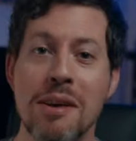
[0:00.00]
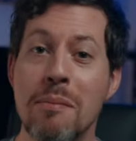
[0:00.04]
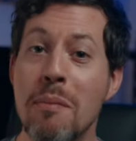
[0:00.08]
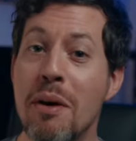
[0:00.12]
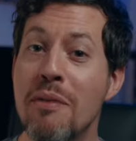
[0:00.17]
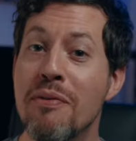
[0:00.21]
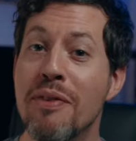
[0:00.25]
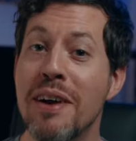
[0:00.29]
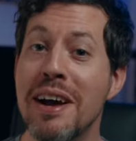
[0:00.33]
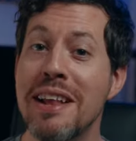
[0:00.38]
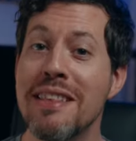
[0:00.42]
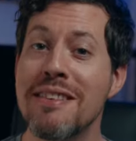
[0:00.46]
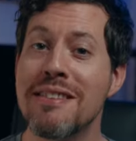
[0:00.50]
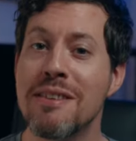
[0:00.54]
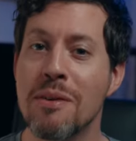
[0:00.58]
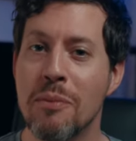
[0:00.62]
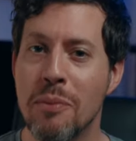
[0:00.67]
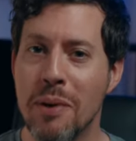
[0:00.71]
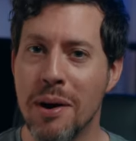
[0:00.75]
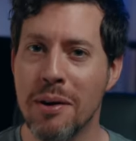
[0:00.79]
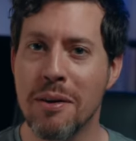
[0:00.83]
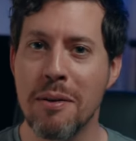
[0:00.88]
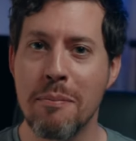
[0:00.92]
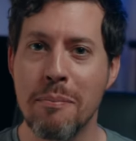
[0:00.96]
up my friends,
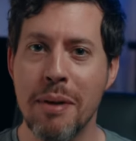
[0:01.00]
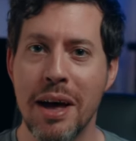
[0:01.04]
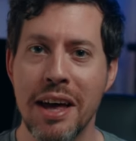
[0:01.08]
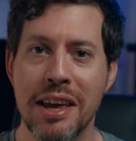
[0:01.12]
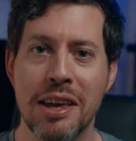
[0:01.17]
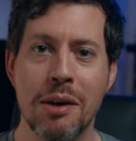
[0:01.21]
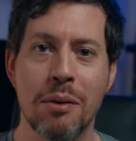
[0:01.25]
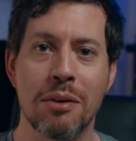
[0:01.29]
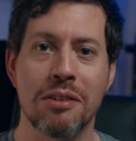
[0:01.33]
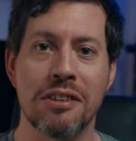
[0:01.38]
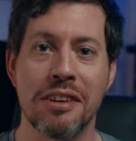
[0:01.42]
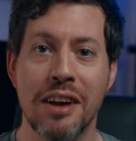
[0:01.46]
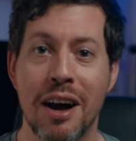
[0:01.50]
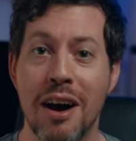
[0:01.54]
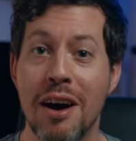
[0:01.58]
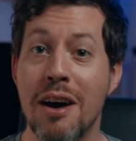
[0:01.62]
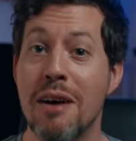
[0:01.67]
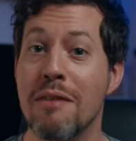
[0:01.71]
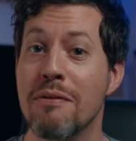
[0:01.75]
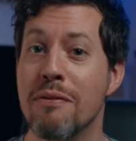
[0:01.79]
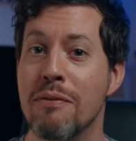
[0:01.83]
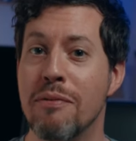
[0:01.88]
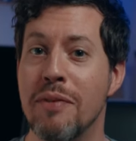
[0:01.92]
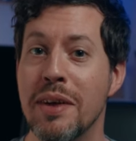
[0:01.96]
welcome back. You're watching
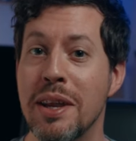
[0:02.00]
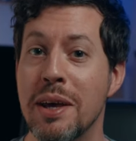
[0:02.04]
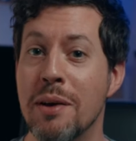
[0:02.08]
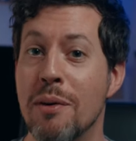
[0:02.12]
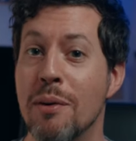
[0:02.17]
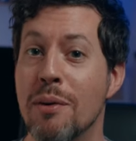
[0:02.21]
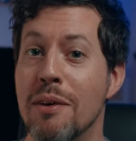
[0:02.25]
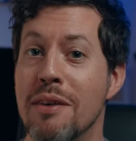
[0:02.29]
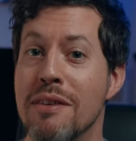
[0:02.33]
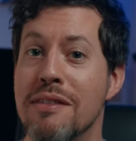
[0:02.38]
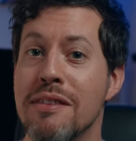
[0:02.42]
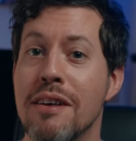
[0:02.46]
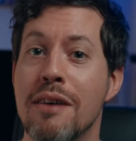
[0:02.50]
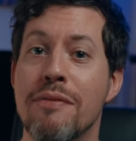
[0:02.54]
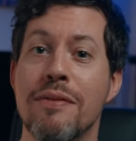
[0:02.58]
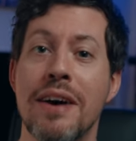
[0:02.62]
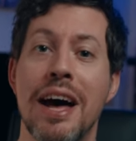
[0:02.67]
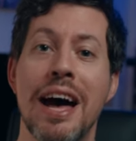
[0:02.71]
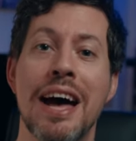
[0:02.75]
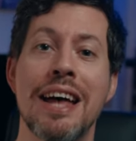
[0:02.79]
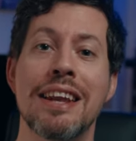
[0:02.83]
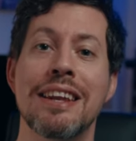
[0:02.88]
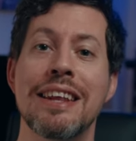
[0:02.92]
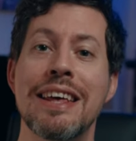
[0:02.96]
Harv Video Audio Stuff,
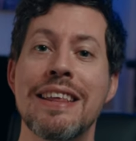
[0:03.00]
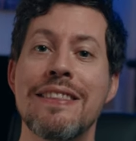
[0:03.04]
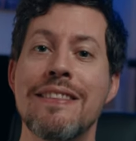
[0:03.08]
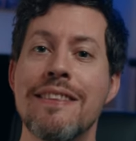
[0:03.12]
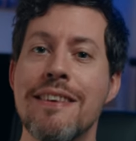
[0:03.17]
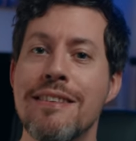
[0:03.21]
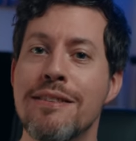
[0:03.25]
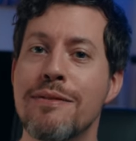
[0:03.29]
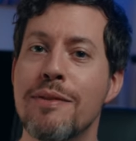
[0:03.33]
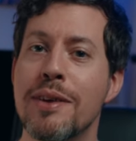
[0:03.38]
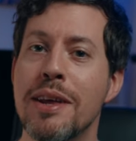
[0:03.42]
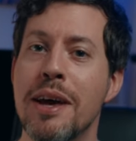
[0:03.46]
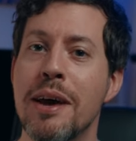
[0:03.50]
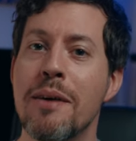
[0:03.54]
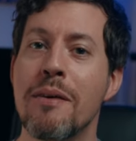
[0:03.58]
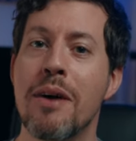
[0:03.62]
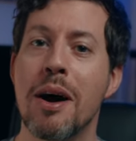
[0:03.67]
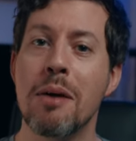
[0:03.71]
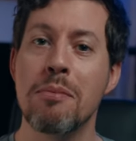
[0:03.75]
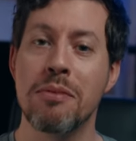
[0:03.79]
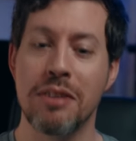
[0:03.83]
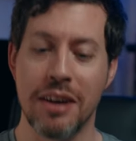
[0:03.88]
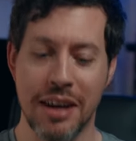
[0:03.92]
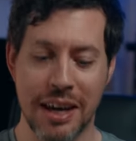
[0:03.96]
and in this video
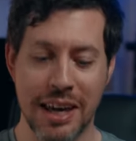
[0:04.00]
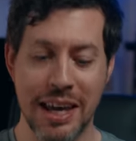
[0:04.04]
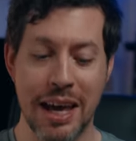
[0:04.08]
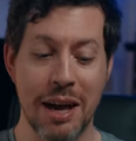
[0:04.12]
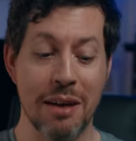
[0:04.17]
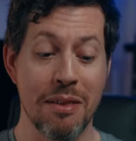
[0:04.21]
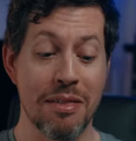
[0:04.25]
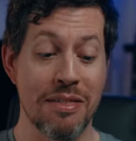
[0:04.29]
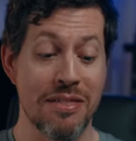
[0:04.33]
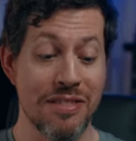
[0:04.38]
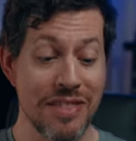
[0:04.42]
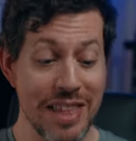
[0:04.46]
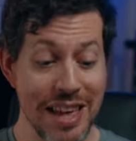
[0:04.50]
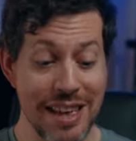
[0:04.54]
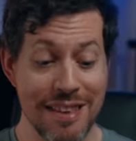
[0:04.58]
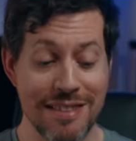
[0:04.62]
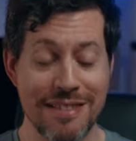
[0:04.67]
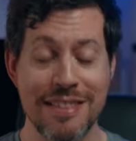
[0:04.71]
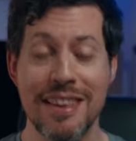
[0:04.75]
I'm checking out the